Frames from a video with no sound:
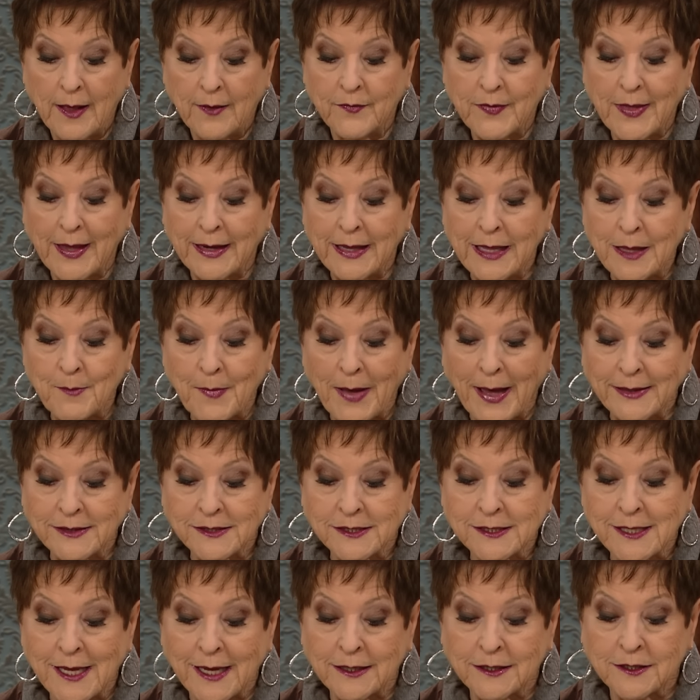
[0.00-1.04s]
that he might
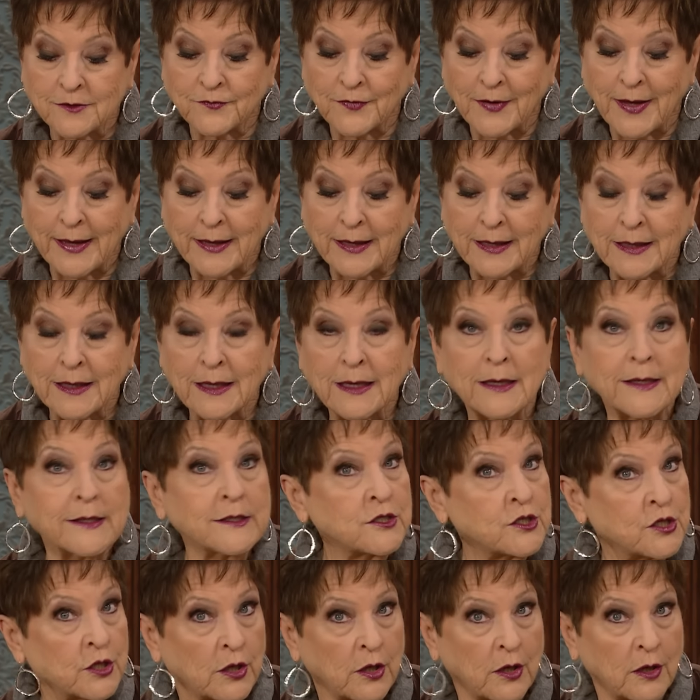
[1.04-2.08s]
sanctify and
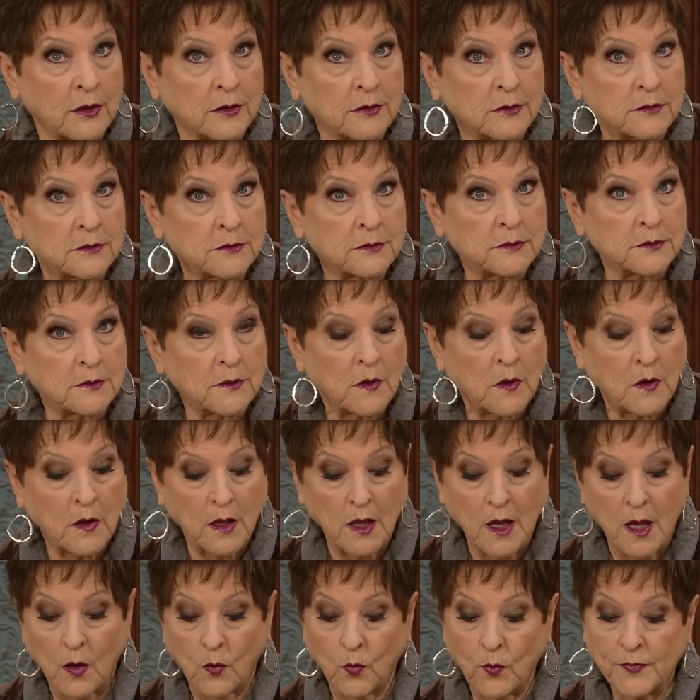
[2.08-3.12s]
cleanse her. Yes.
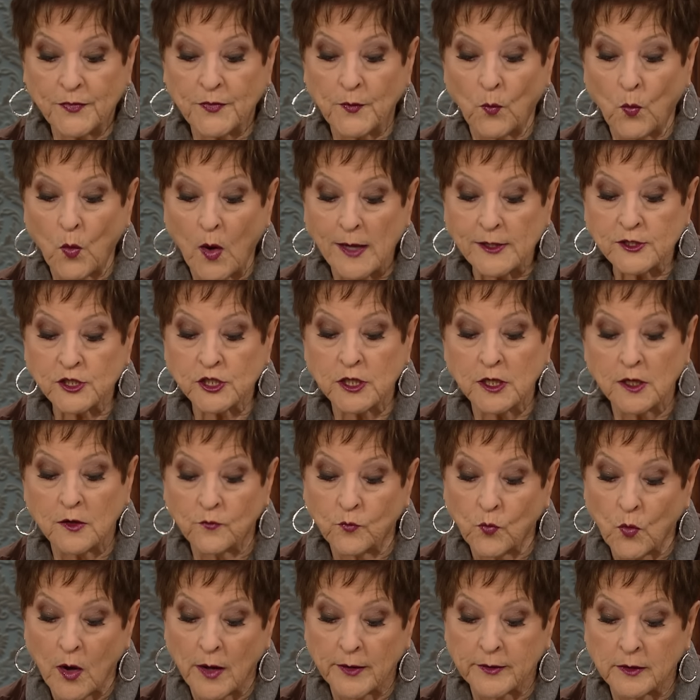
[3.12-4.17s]
With the washing of
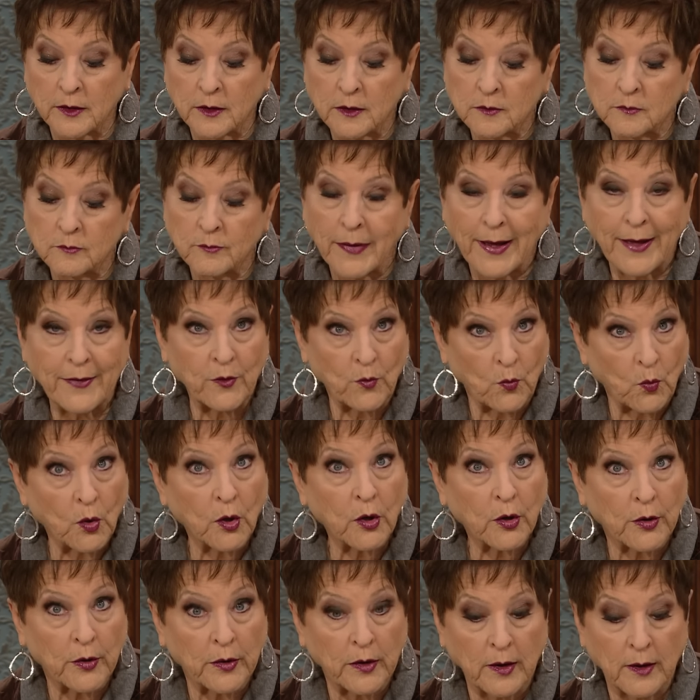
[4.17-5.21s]
water by the
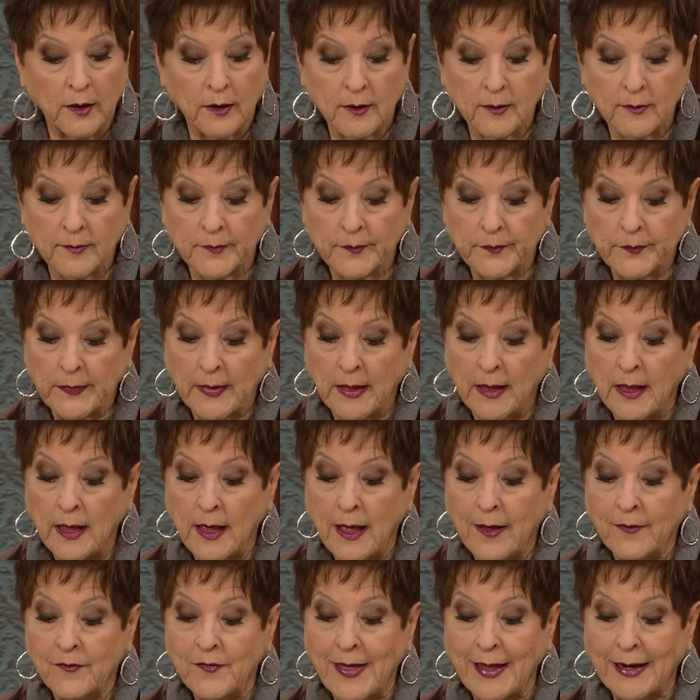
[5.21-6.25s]
word,
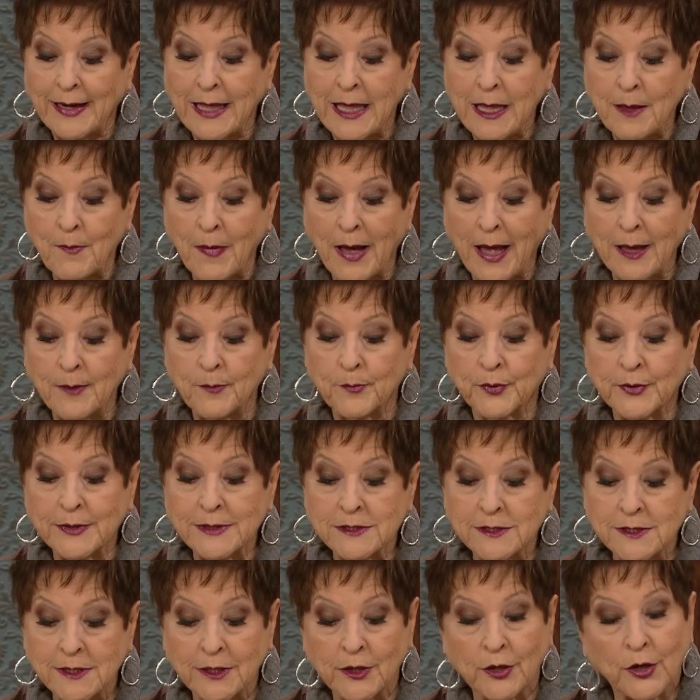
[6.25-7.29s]
that he might
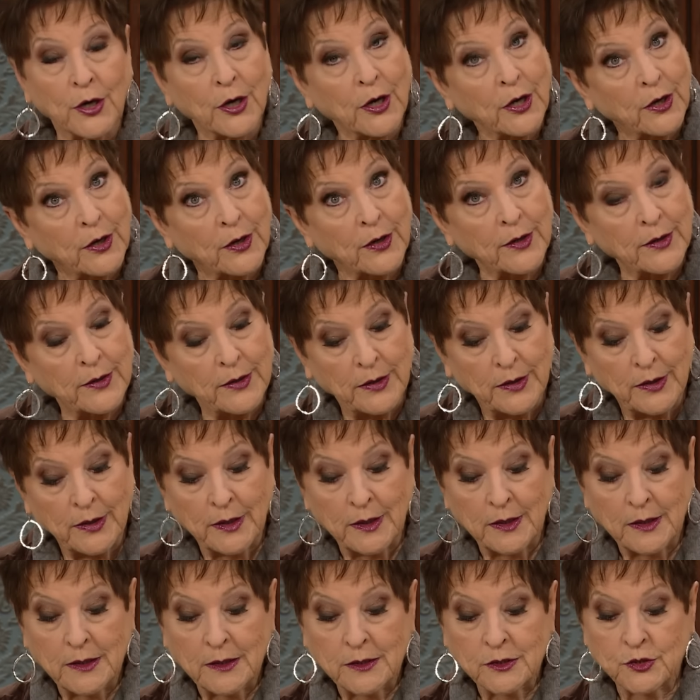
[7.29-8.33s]
present her
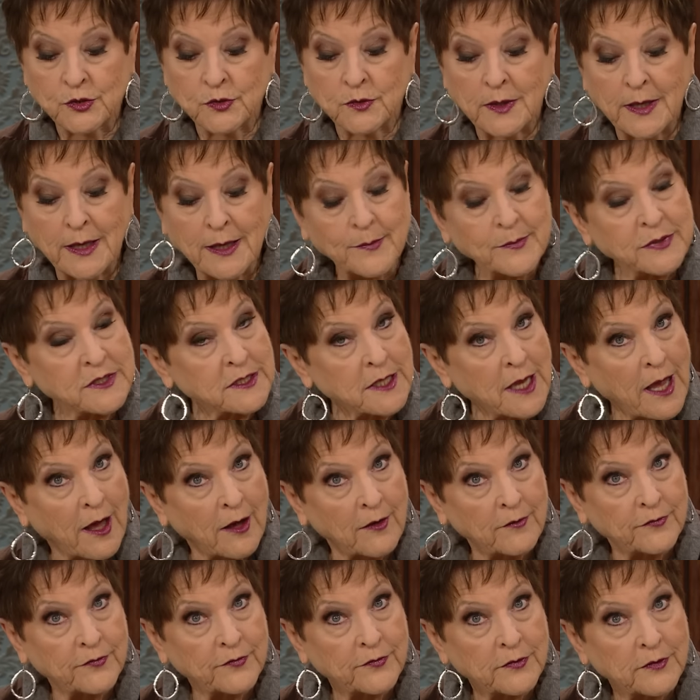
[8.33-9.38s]
Hallelujah. to
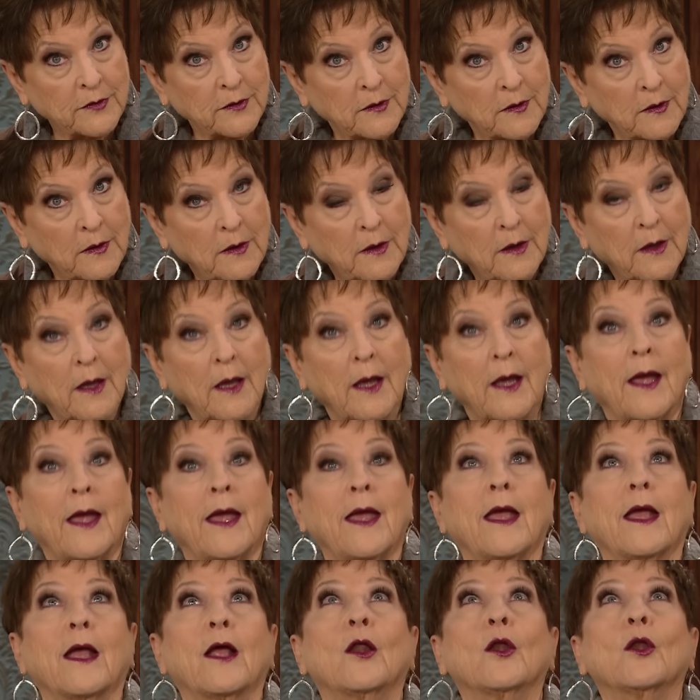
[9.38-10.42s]
himself Thank
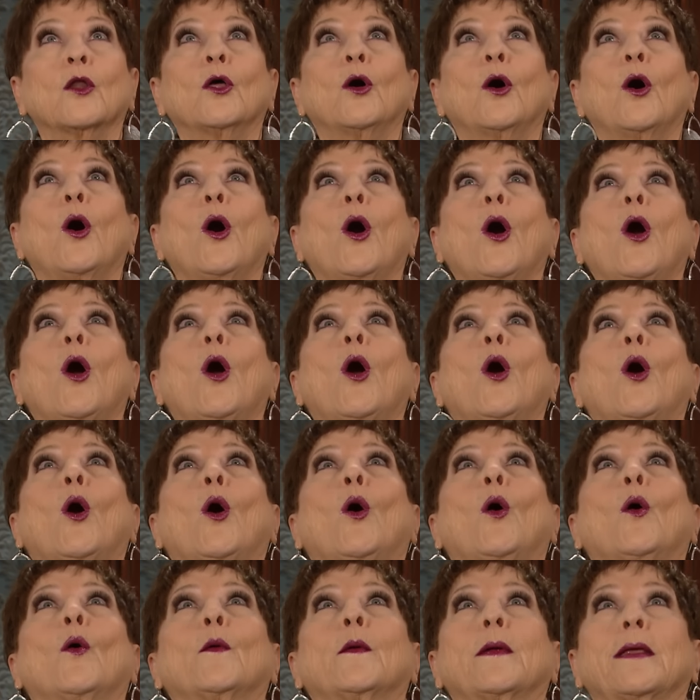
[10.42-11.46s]
a Lord.
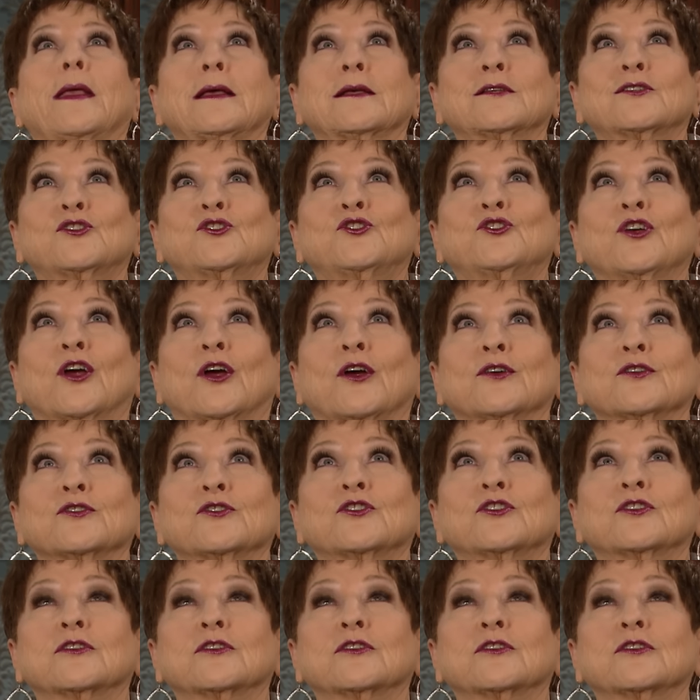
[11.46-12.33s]
glorious oh, church. Oh,